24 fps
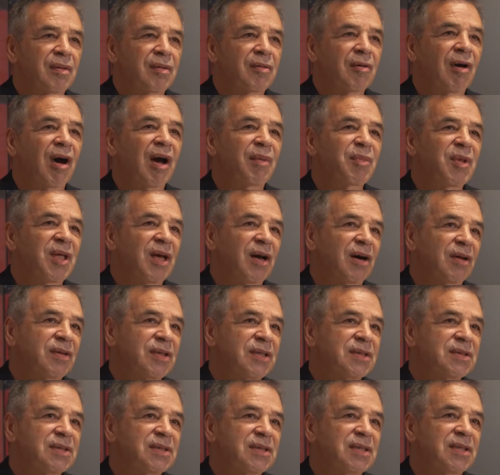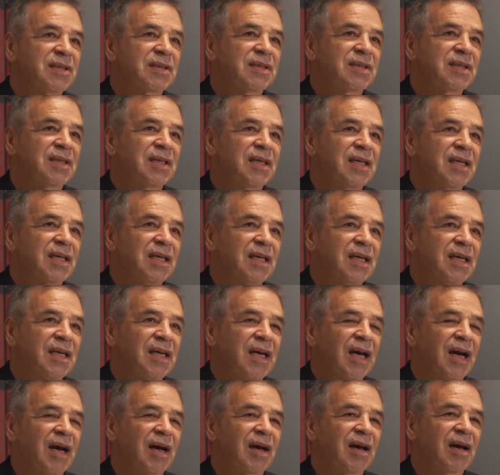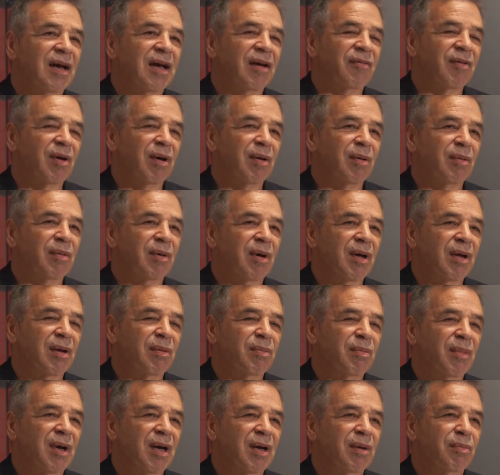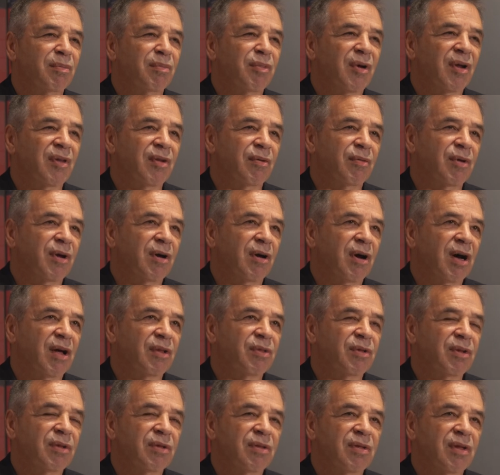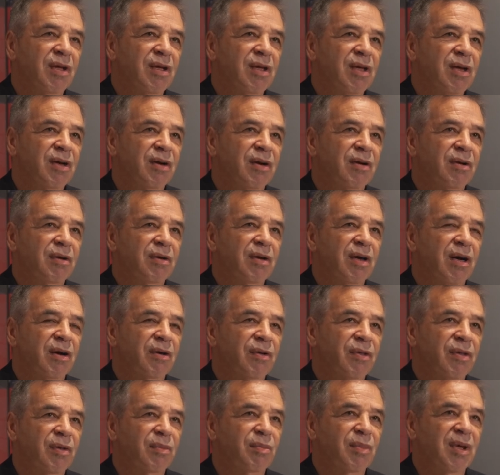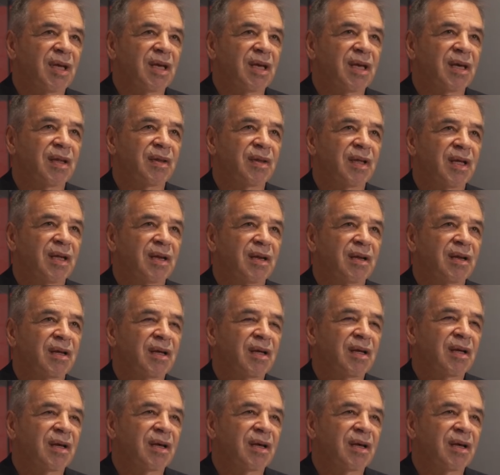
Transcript: So I'm the eldest. Oh. Yeah, I have a, uh, my brother Riath is a year younger than me, and then